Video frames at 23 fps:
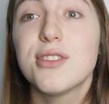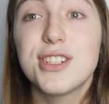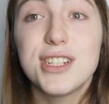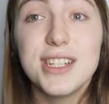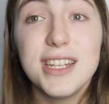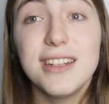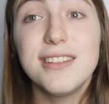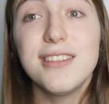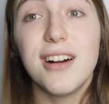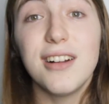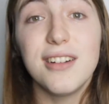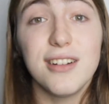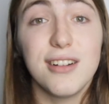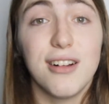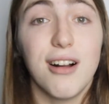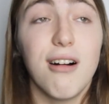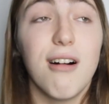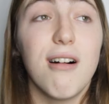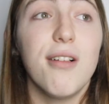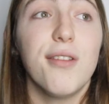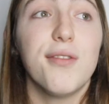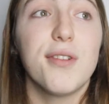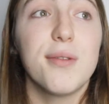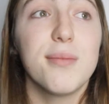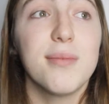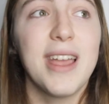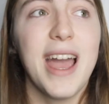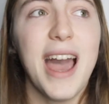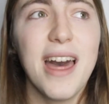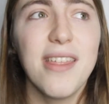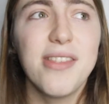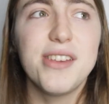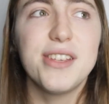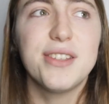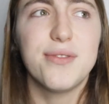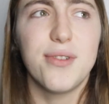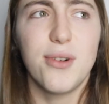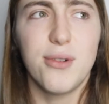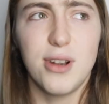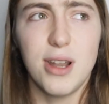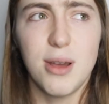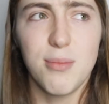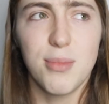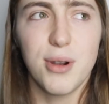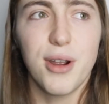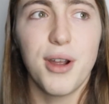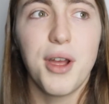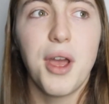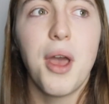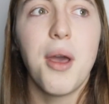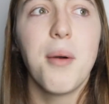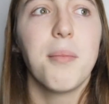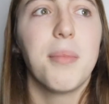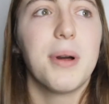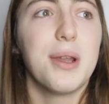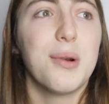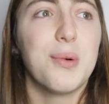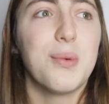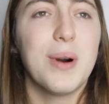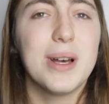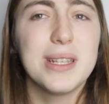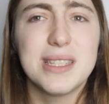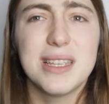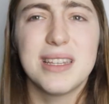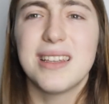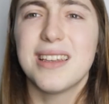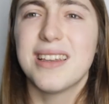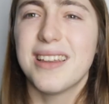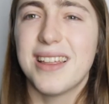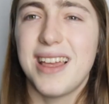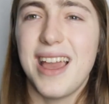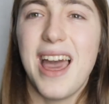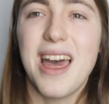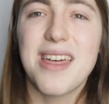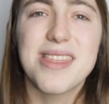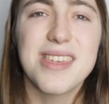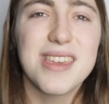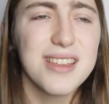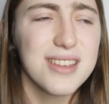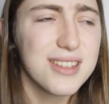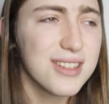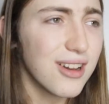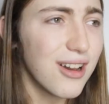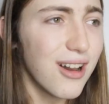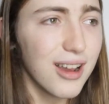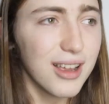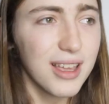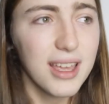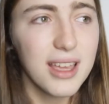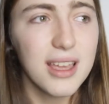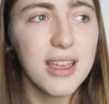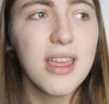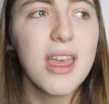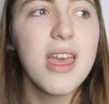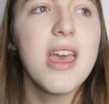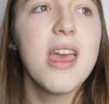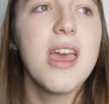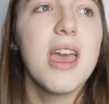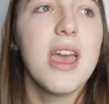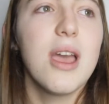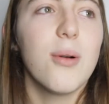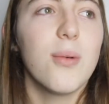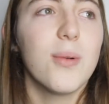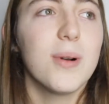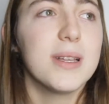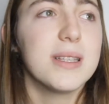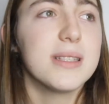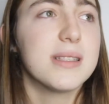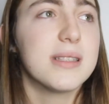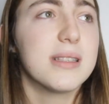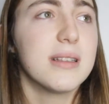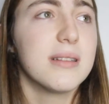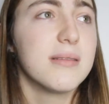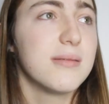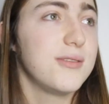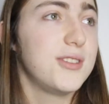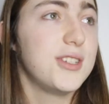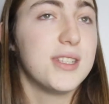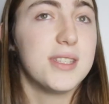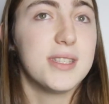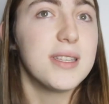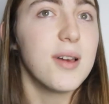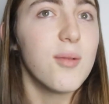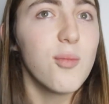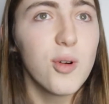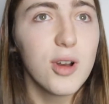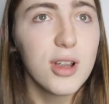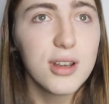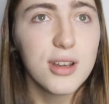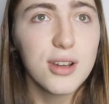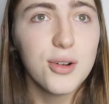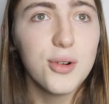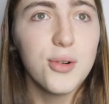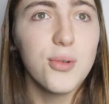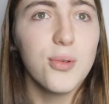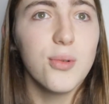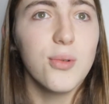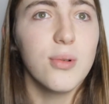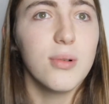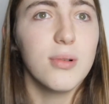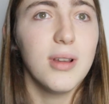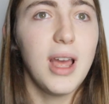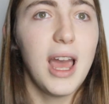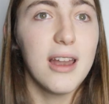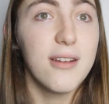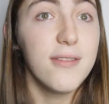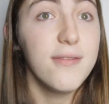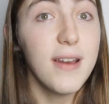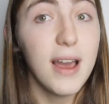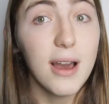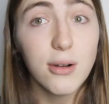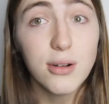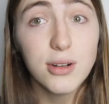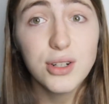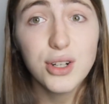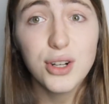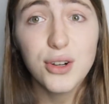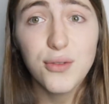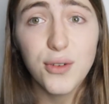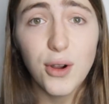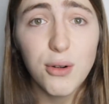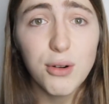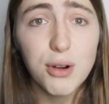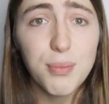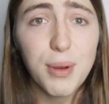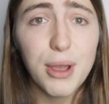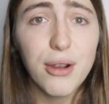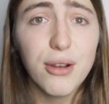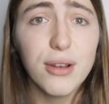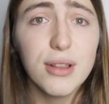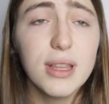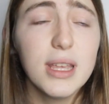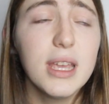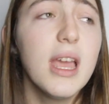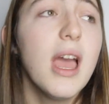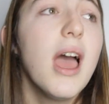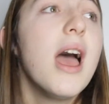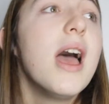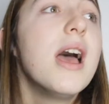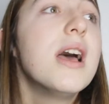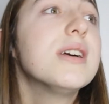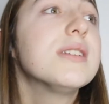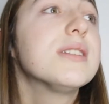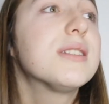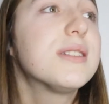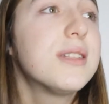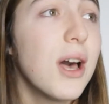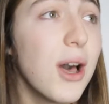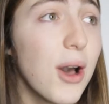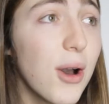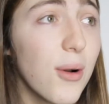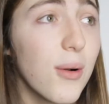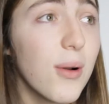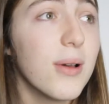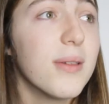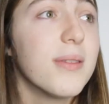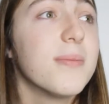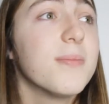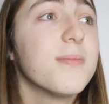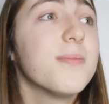she had gotten a call from Kathy's phone number, but it wasn't Kathy talking. It was just someone who had found her phone apparently. So